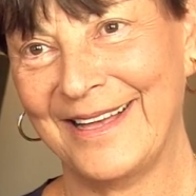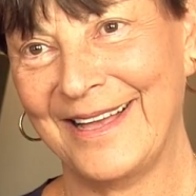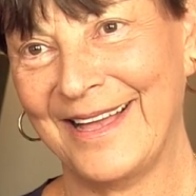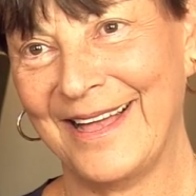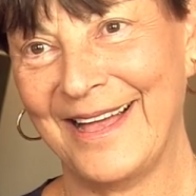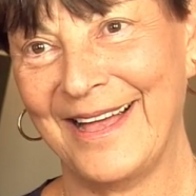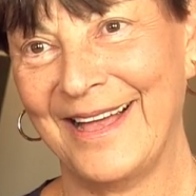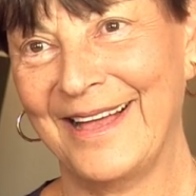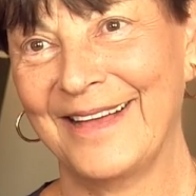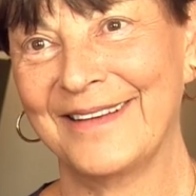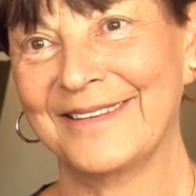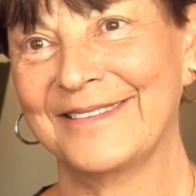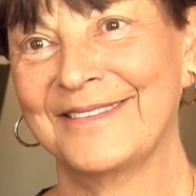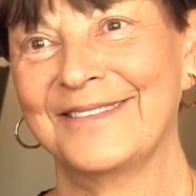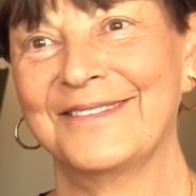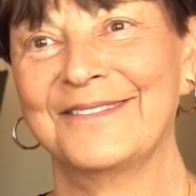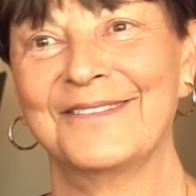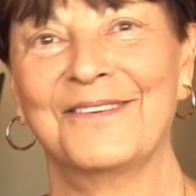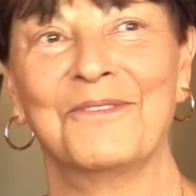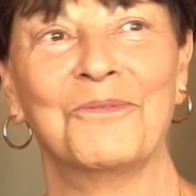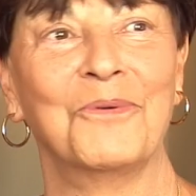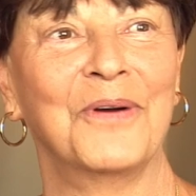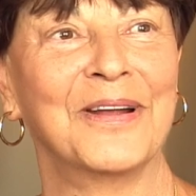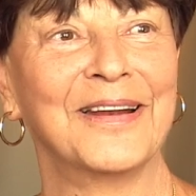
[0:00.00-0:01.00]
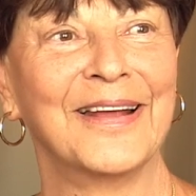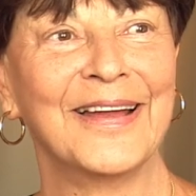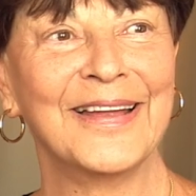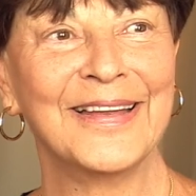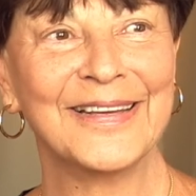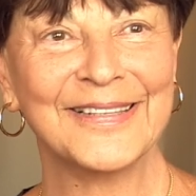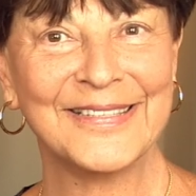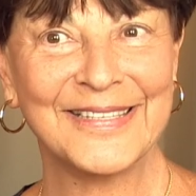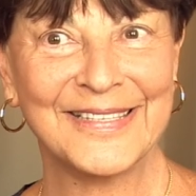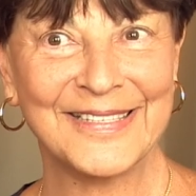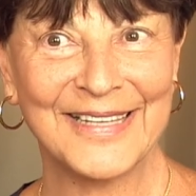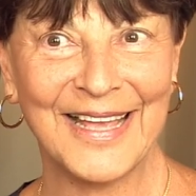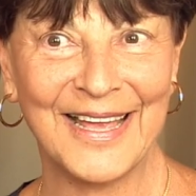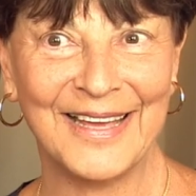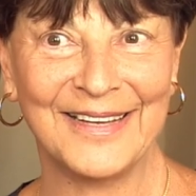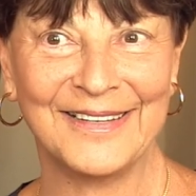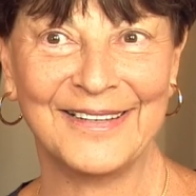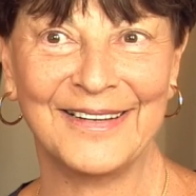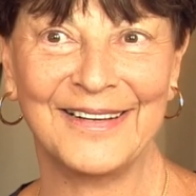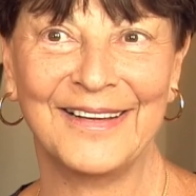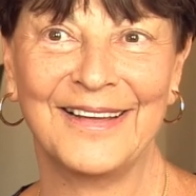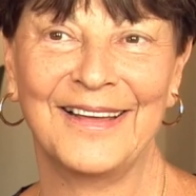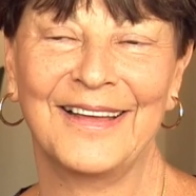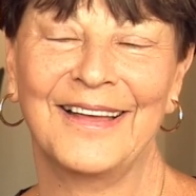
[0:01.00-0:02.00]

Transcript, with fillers: at what I had said?